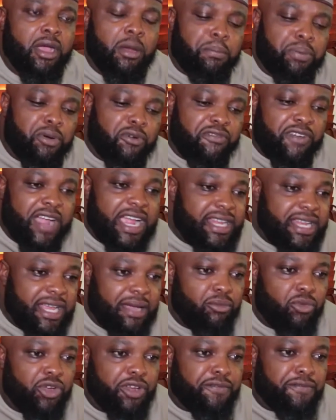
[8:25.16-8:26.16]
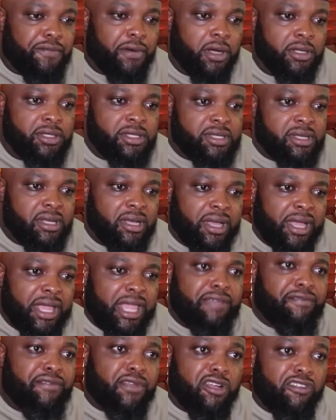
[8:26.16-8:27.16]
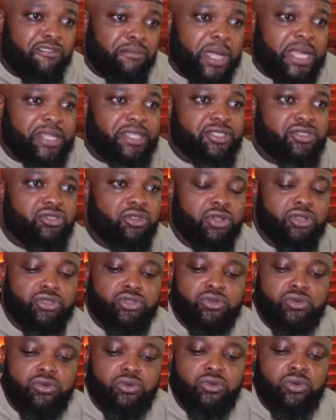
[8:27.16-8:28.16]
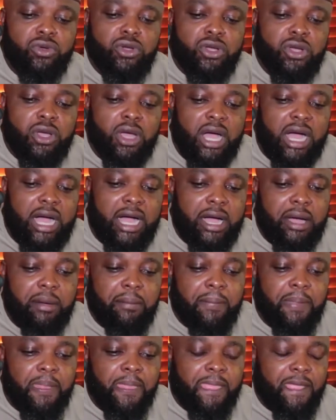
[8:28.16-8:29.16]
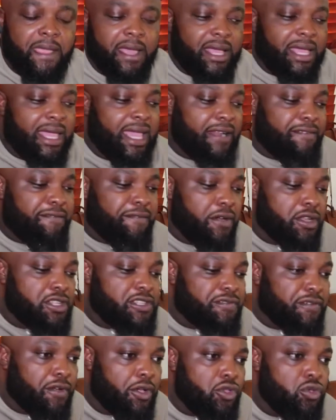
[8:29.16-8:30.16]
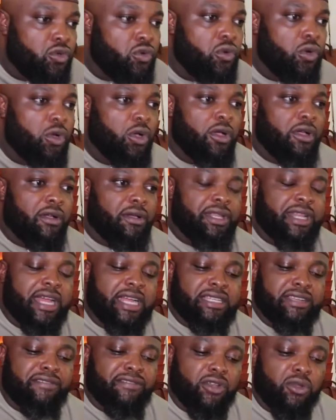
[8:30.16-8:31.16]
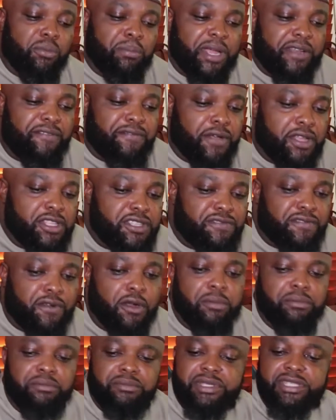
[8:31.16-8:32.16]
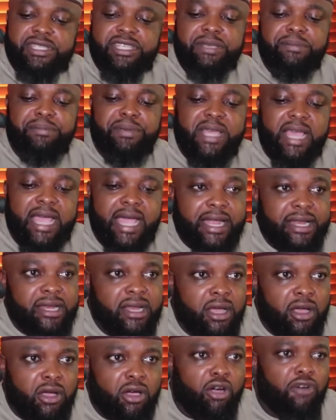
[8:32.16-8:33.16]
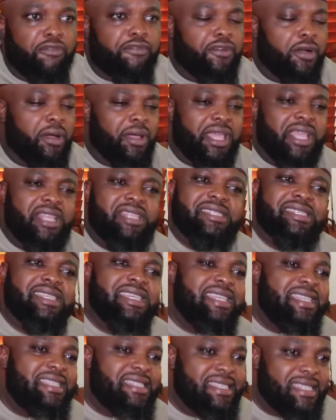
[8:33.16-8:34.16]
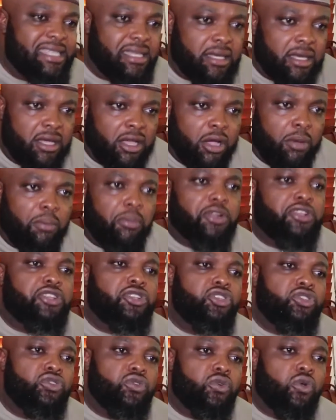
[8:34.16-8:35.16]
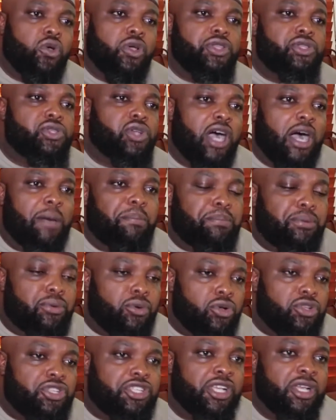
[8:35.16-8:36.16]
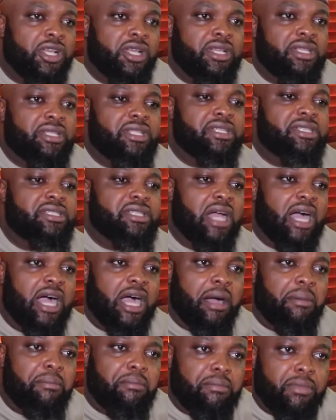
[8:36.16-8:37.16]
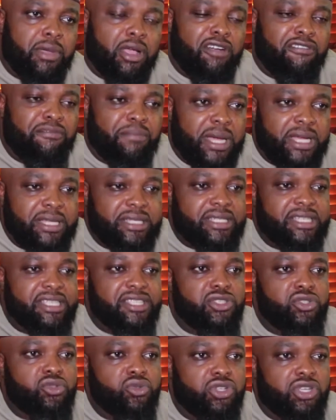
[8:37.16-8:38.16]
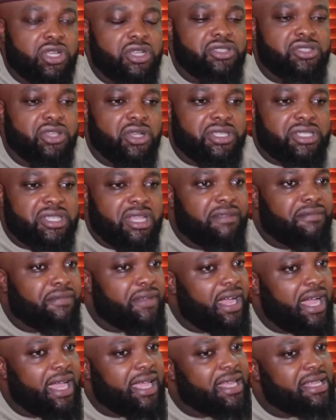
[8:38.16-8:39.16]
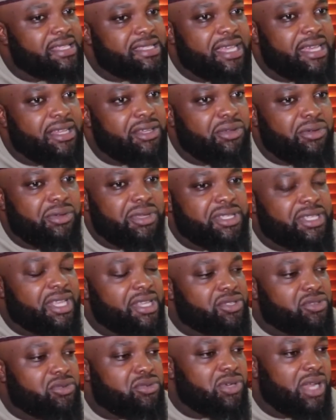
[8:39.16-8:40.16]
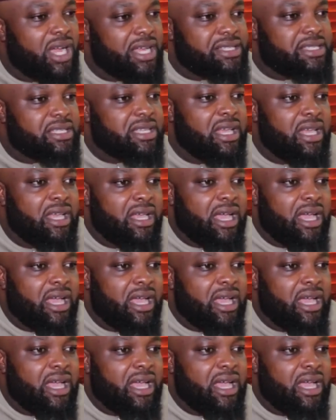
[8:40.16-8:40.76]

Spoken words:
provide them with funds. If government is going to get funds for you, either development funds from CBN or it's easy. But you going to approach these government institutions yourself, I can tell you, is as good as